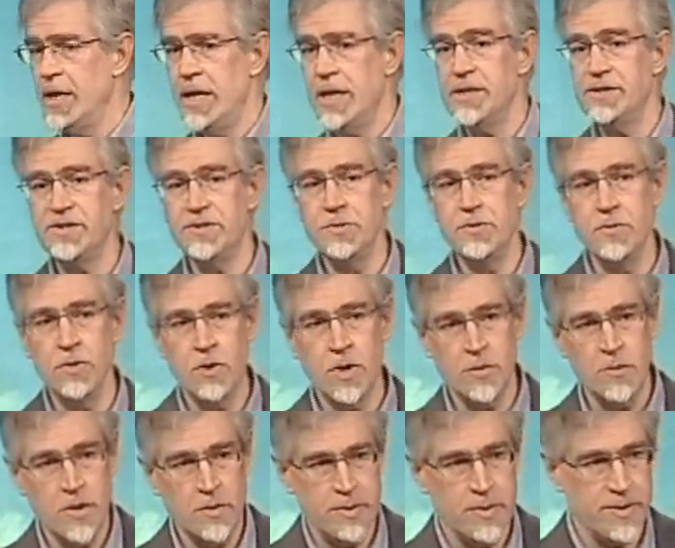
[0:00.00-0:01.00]
His
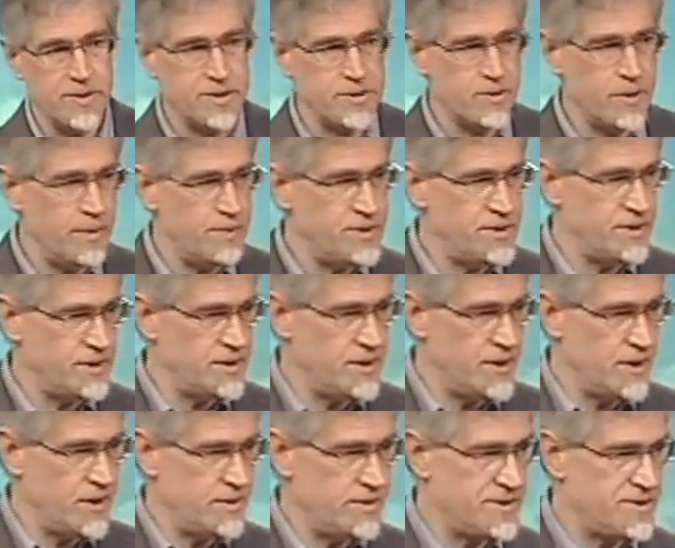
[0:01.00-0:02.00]
normal prescription
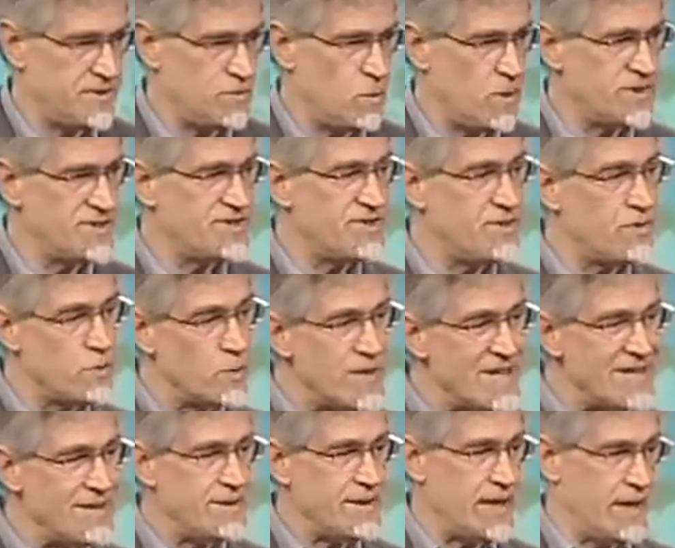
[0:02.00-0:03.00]
dose was
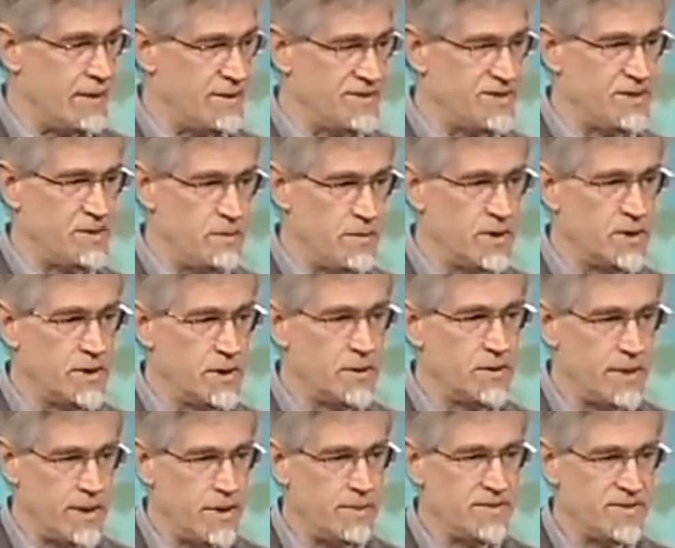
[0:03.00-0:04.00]
3,000
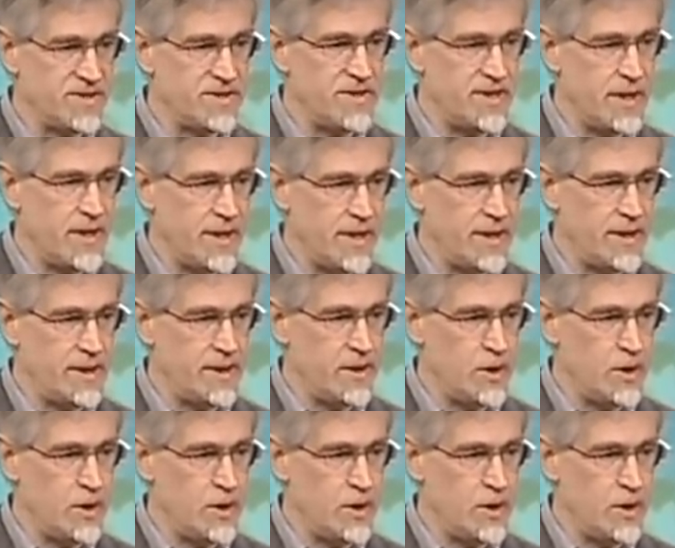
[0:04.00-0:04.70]
milligrams a day.